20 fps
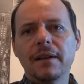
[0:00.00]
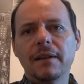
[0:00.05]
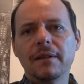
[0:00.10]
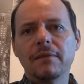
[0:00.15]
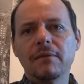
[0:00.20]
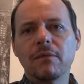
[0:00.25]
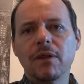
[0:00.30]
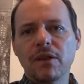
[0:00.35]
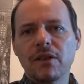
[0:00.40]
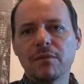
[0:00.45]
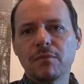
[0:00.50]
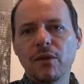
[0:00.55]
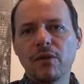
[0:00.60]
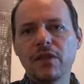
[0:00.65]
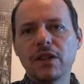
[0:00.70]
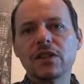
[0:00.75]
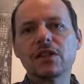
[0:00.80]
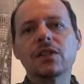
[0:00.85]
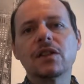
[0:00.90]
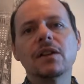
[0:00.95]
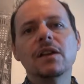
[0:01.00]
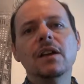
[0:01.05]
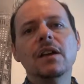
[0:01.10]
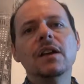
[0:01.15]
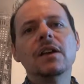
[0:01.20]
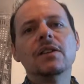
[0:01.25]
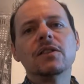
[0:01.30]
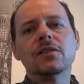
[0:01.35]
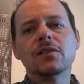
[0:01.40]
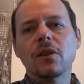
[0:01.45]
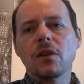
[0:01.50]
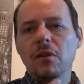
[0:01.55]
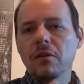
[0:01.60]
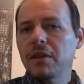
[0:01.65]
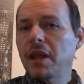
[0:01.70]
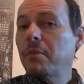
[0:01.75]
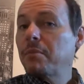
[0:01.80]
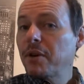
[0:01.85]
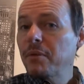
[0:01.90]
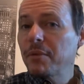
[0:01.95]
one of the movies, so
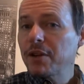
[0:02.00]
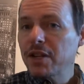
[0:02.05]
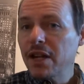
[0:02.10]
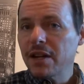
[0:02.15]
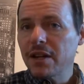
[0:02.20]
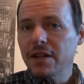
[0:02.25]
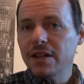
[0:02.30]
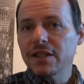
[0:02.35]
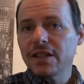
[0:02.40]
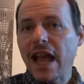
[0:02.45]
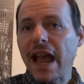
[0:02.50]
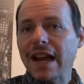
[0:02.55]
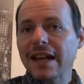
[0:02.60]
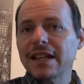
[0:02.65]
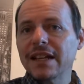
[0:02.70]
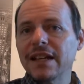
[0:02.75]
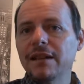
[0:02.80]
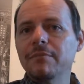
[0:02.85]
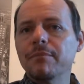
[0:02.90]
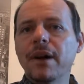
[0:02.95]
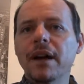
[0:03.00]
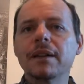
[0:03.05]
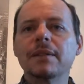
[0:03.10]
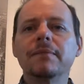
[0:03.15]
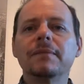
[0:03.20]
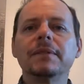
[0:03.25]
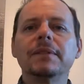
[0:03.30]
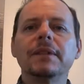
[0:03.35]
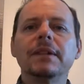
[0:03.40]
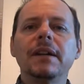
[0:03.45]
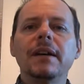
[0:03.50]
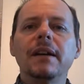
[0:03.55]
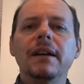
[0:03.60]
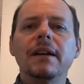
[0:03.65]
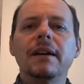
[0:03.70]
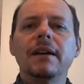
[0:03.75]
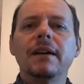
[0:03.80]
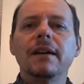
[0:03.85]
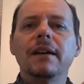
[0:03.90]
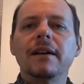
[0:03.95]
that pretty much ended his acting, but
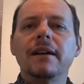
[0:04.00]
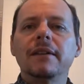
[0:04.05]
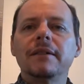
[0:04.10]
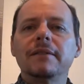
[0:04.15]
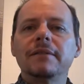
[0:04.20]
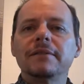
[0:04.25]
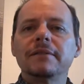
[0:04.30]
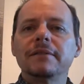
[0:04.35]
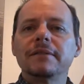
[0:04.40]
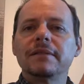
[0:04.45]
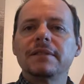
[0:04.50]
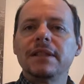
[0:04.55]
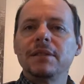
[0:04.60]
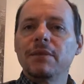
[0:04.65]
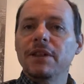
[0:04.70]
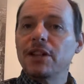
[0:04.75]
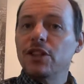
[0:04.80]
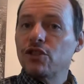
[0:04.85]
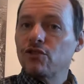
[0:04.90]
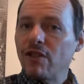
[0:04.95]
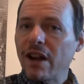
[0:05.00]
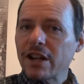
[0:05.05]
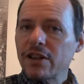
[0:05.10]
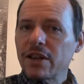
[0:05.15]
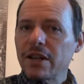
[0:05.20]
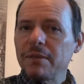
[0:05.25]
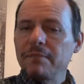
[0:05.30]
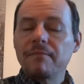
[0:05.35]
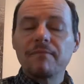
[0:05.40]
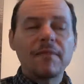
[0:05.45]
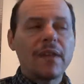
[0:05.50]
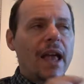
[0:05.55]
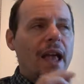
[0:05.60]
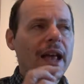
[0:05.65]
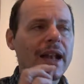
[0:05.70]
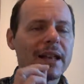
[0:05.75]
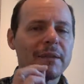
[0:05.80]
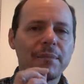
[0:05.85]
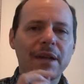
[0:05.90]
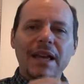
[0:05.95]
he went into directing,
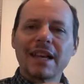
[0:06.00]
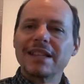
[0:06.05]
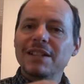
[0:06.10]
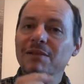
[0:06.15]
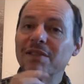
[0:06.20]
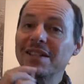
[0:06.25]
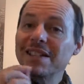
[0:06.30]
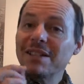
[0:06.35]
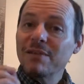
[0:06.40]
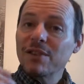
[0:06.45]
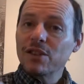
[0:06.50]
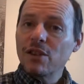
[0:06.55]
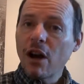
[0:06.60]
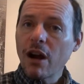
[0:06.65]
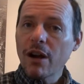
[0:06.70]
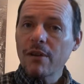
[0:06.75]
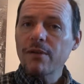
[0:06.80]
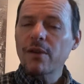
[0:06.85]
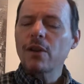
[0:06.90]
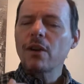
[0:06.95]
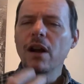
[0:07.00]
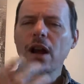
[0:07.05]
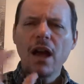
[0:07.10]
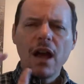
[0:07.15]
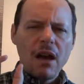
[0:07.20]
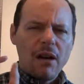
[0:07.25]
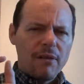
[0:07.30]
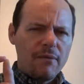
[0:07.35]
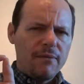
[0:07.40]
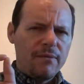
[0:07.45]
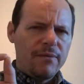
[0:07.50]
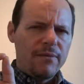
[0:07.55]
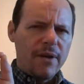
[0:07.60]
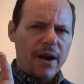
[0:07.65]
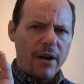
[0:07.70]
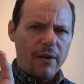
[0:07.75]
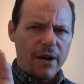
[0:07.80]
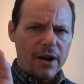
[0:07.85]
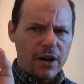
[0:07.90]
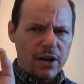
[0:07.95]
and because he was a cinematographer,
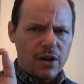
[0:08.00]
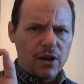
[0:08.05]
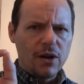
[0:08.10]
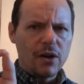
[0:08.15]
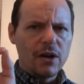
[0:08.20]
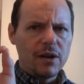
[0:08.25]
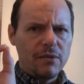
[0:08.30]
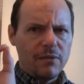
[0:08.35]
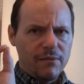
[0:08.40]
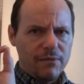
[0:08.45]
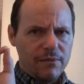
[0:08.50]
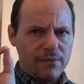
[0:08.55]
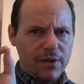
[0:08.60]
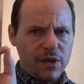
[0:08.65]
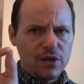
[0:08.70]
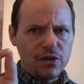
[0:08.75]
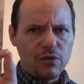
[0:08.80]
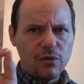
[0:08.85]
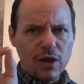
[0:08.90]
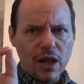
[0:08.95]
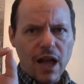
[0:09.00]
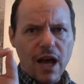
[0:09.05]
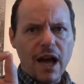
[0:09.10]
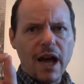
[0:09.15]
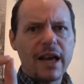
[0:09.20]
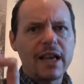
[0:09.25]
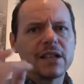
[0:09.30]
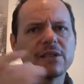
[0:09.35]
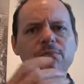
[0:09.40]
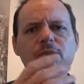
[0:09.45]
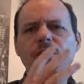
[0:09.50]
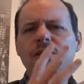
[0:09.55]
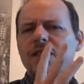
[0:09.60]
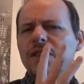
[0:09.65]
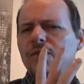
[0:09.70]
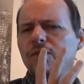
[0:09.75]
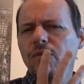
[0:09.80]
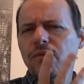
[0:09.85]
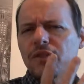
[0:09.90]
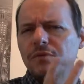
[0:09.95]
very good visual eye. His movies
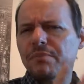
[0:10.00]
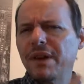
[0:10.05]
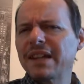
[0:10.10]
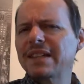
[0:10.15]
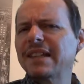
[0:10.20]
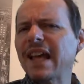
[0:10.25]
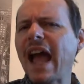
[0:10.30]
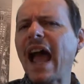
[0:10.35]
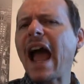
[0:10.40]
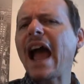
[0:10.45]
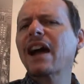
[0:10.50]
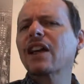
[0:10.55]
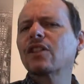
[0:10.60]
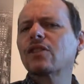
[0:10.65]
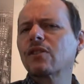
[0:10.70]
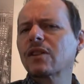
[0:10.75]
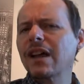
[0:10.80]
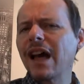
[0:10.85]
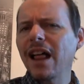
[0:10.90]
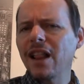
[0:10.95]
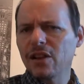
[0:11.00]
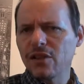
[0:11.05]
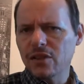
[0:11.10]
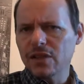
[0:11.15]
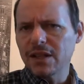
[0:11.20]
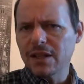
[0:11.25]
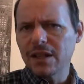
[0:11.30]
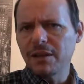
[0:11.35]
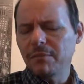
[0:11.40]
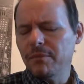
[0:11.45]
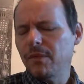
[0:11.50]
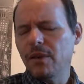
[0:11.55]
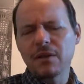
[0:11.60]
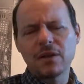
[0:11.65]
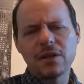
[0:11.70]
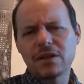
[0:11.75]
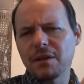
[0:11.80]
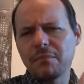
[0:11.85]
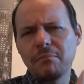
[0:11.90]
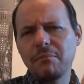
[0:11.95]
have spectacular colors in them,
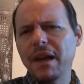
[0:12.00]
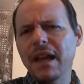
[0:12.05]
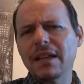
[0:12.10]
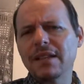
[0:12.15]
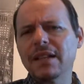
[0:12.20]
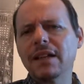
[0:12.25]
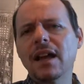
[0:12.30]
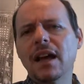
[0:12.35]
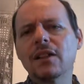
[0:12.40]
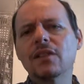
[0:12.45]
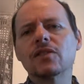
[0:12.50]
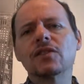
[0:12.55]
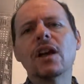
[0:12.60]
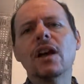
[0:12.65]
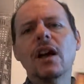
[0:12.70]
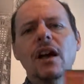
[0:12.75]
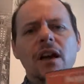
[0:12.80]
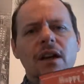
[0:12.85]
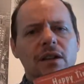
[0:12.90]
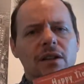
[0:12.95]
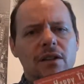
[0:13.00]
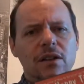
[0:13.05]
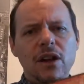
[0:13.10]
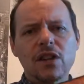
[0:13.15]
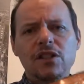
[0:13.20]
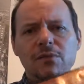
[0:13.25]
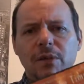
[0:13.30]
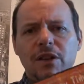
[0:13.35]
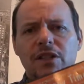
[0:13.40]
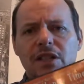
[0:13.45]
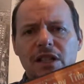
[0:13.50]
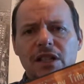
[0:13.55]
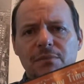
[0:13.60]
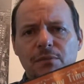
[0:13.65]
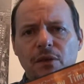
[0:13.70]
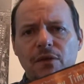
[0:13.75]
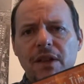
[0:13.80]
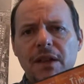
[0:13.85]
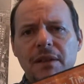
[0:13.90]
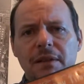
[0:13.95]
just amazing colors. Not so much this
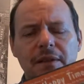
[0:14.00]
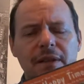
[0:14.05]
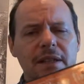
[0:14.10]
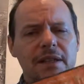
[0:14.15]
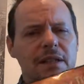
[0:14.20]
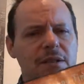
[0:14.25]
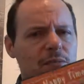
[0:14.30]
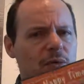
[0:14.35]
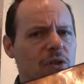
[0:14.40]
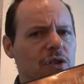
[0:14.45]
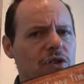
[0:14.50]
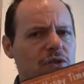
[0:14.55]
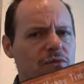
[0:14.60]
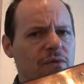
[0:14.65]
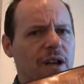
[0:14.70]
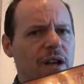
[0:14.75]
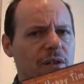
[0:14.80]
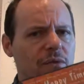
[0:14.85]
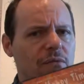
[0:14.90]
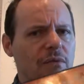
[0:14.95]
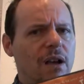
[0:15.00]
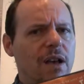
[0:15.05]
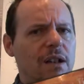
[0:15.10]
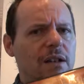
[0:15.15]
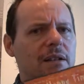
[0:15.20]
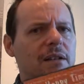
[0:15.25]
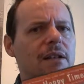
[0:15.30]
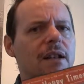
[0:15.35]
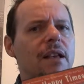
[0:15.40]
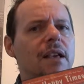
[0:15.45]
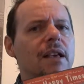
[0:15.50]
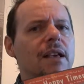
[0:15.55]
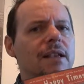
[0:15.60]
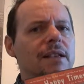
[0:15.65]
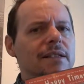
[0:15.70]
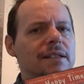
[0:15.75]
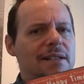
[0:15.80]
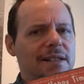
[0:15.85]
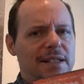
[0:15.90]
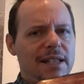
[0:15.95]
movie. This is more a straight run,
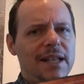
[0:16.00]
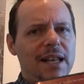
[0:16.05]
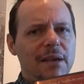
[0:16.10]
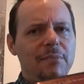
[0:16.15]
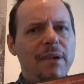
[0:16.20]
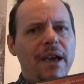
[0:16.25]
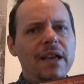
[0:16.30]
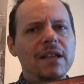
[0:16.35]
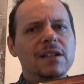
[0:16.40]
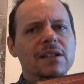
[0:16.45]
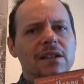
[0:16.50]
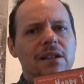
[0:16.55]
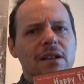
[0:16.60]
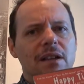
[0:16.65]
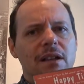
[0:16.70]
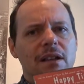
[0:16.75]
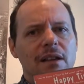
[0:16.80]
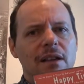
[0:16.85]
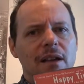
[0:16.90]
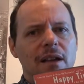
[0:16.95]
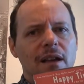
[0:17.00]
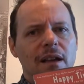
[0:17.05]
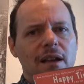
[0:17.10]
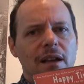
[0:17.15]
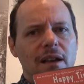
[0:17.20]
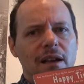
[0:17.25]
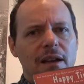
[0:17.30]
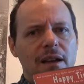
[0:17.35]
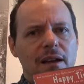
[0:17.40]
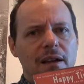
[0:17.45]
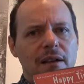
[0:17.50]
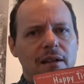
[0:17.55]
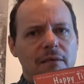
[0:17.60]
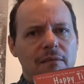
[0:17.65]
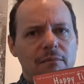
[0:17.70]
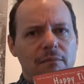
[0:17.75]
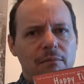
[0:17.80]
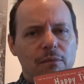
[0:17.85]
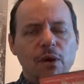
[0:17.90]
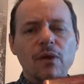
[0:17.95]
city-based
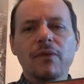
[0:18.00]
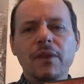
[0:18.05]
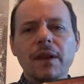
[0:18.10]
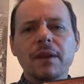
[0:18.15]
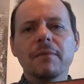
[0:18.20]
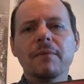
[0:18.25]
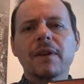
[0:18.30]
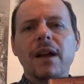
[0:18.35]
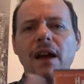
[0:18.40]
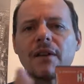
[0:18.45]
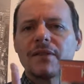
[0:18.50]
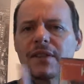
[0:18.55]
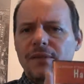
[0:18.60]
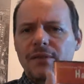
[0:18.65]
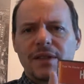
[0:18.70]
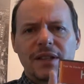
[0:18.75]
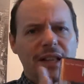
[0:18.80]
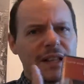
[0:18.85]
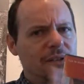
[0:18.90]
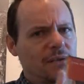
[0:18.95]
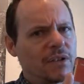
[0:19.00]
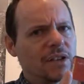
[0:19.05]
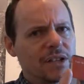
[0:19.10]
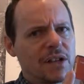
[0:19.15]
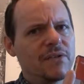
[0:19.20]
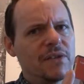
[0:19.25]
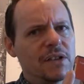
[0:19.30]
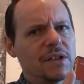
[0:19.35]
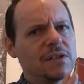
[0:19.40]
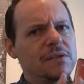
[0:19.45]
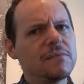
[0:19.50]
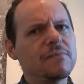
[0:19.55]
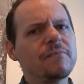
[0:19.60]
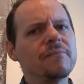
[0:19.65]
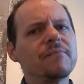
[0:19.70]
movie, kind of different than the rest of his.